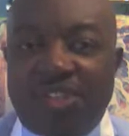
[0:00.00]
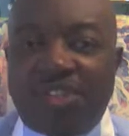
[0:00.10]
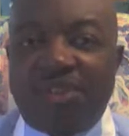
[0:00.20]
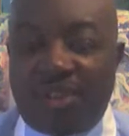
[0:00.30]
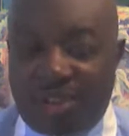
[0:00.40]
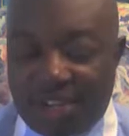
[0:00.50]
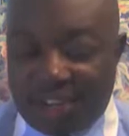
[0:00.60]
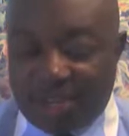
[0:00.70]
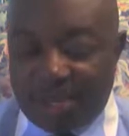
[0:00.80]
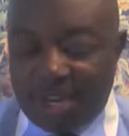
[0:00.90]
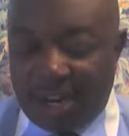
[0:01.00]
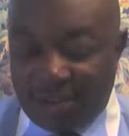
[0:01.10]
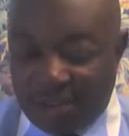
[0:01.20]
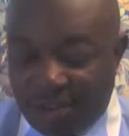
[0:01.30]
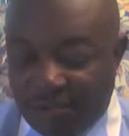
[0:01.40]
concerning the devil, but I
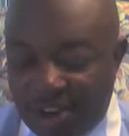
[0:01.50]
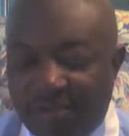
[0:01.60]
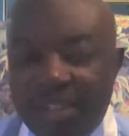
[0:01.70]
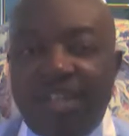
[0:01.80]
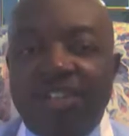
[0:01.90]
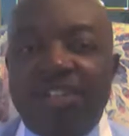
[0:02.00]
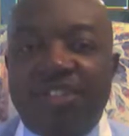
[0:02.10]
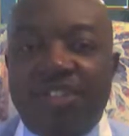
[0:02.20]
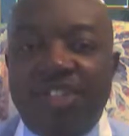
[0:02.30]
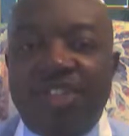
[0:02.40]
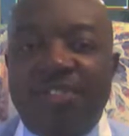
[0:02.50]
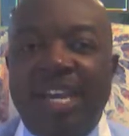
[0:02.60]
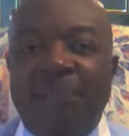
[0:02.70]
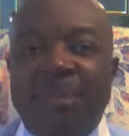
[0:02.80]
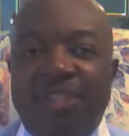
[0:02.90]
don't know if they really understood
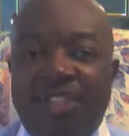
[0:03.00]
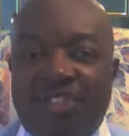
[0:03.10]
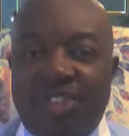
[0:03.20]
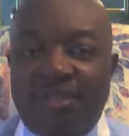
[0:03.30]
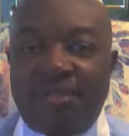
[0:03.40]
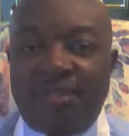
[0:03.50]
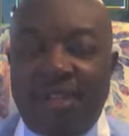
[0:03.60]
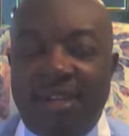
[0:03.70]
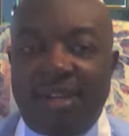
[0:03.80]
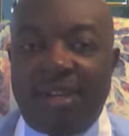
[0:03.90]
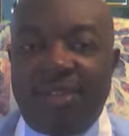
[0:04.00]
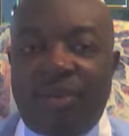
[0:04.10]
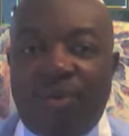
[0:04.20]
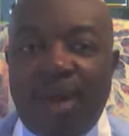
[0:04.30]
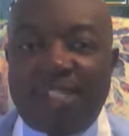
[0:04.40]
their position,
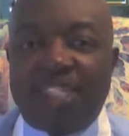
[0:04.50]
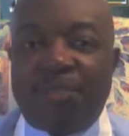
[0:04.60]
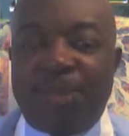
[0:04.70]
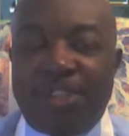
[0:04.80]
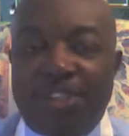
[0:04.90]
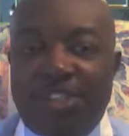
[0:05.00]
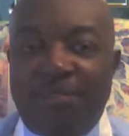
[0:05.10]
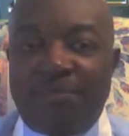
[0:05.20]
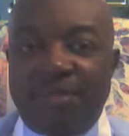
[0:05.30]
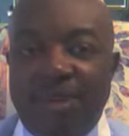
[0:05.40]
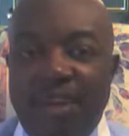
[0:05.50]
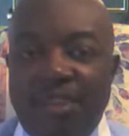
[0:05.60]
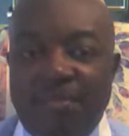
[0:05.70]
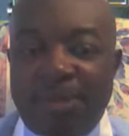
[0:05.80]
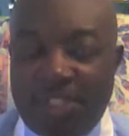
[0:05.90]
the righteous position,
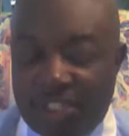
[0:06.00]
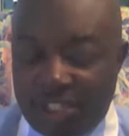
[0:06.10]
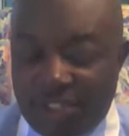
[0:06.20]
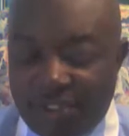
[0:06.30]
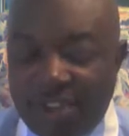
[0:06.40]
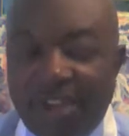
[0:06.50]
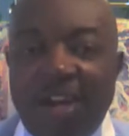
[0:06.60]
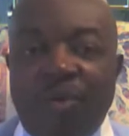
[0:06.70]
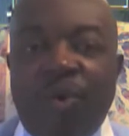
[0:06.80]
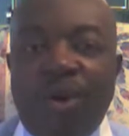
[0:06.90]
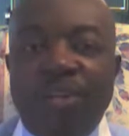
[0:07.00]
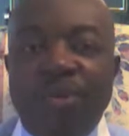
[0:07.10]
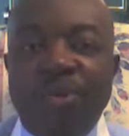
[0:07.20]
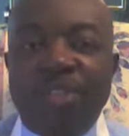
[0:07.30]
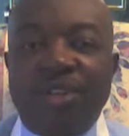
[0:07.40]
the position of the one
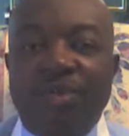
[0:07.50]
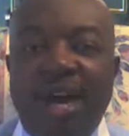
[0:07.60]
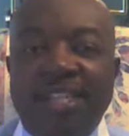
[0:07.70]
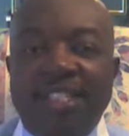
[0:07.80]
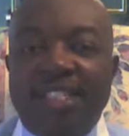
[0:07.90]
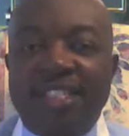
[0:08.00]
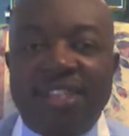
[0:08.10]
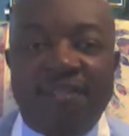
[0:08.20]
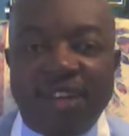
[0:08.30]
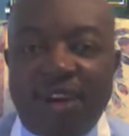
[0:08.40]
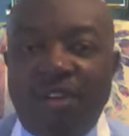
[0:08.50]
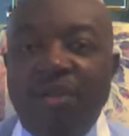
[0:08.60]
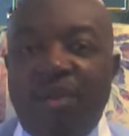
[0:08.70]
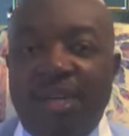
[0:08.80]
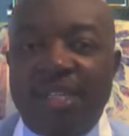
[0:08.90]
who is the righteousness of
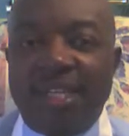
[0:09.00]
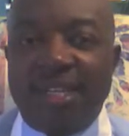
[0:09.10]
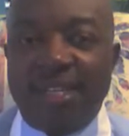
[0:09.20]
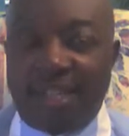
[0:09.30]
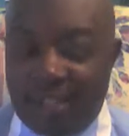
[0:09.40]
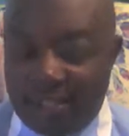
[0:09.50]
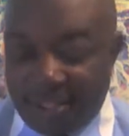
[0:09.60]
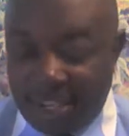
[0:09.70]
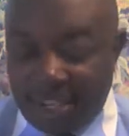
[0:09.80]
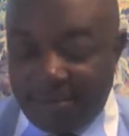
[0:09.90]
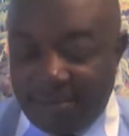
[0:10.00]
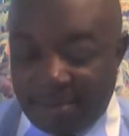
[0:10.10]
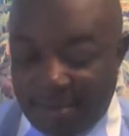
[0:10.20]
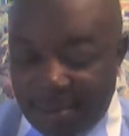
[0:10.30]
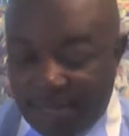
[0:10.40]
Yahuwah in
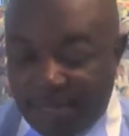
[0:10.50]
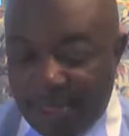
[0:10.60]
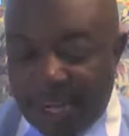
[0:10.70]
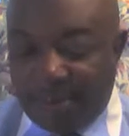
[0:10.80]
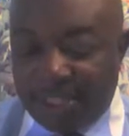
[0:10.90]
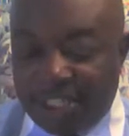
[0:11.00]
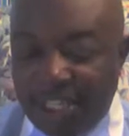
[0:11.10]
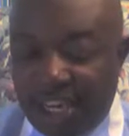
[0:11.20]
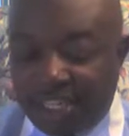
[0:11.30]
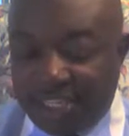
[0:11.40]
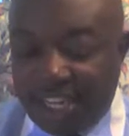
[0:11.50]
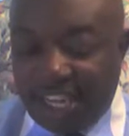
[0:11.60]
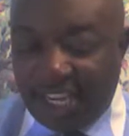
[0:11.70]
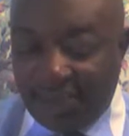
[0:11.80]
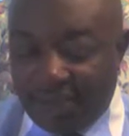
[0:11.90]
Hamashiach's
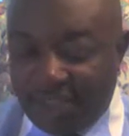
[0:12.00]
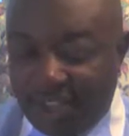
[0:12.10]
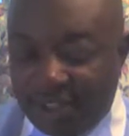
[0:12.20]
name, if